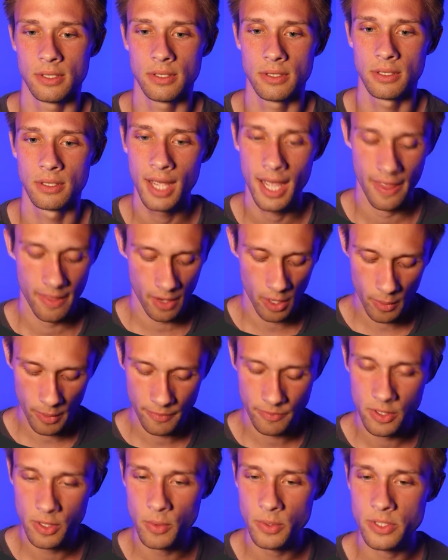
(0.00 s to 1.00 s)
And then all we
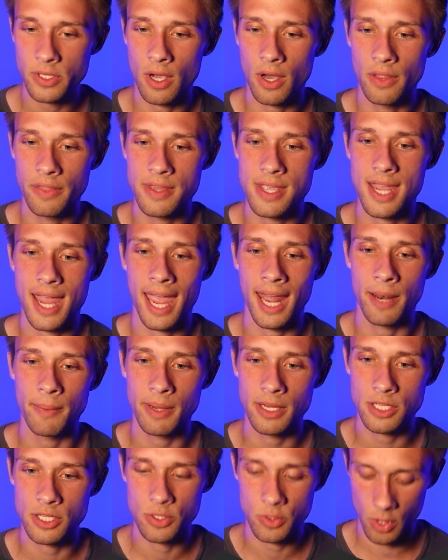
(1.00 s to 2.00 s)
have to do is call the
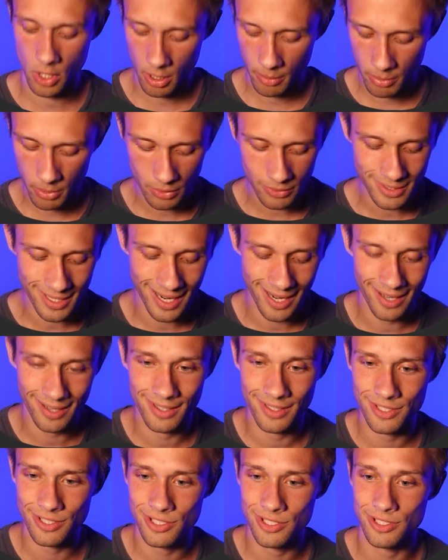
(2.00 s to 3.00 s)
animation drawable
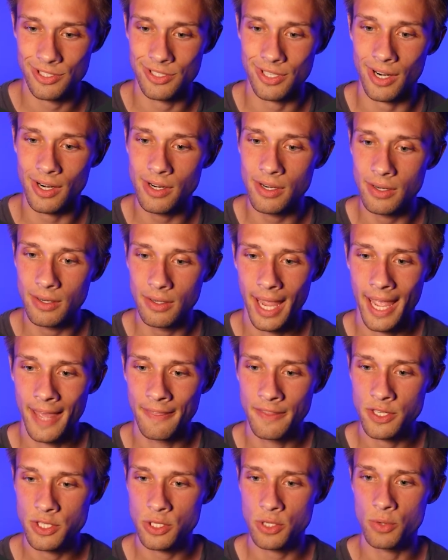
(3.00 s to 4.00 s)
dot start
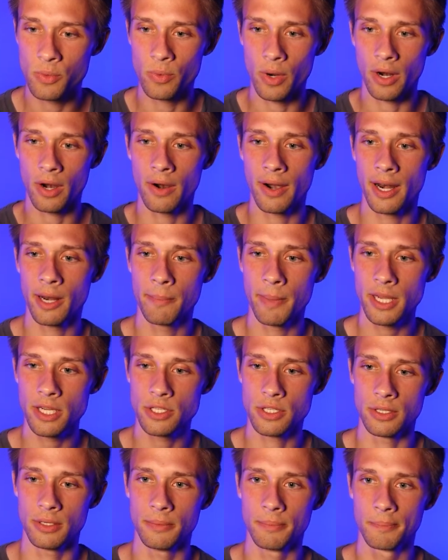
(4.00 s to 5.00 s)
and this should run our
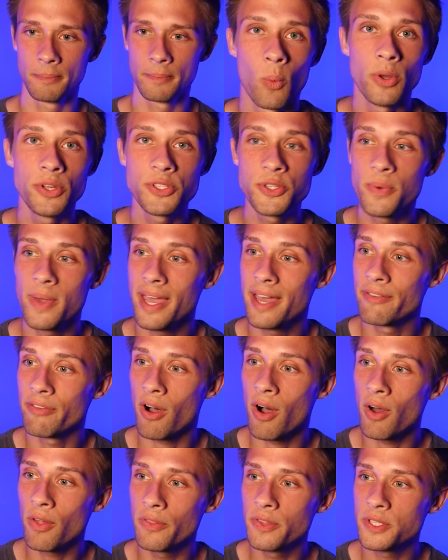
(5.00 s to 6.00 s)
animation. Once you have
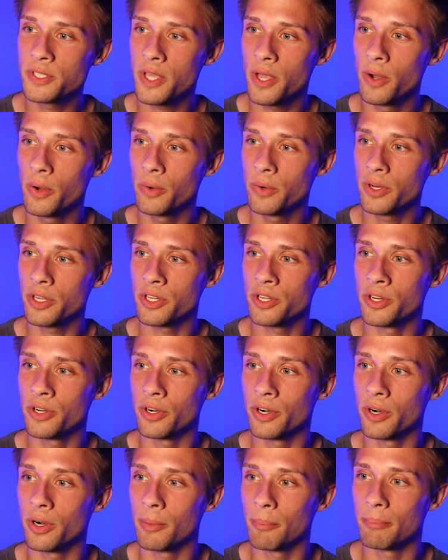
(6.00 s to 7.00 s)
all this code,
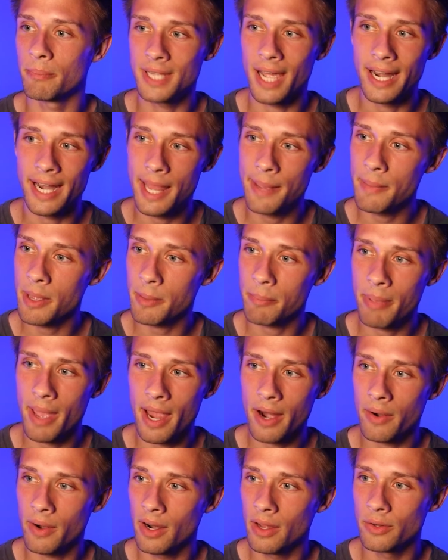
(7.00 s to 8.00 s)
your dynamic
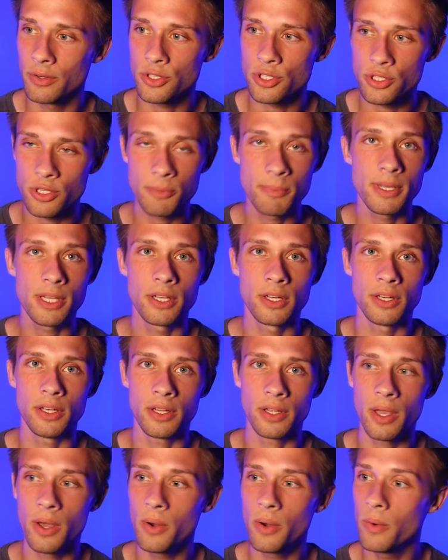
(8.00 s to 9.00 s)
background should be good
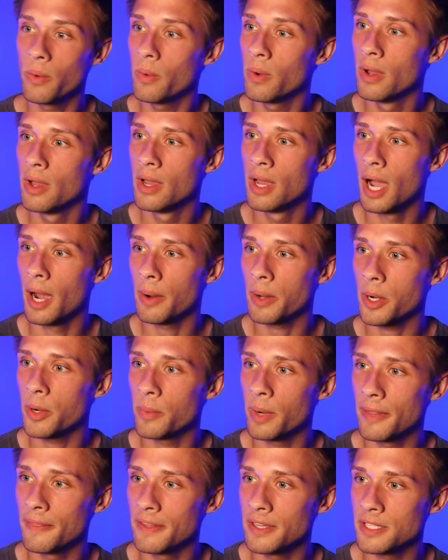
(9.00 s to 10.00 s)
to go. I'm going to
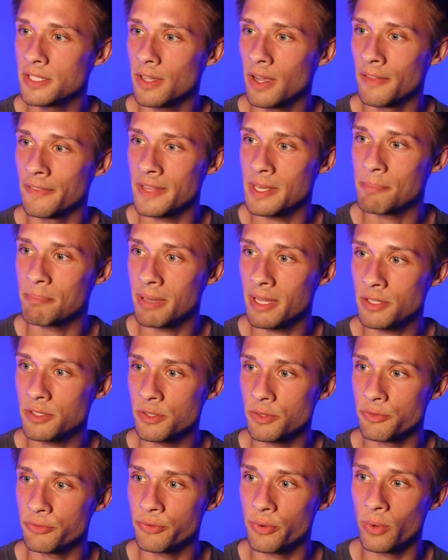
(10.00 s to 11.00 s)
run this on the
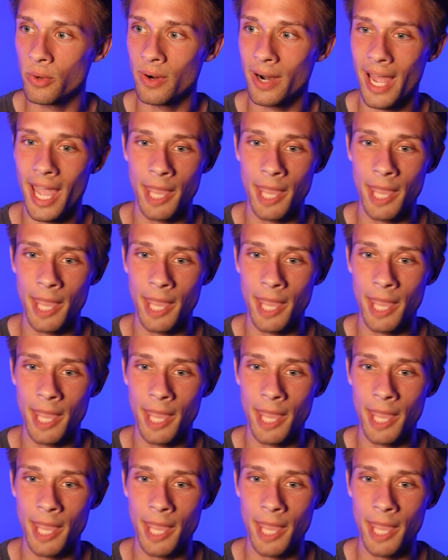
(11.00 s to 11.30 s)
Pixel 4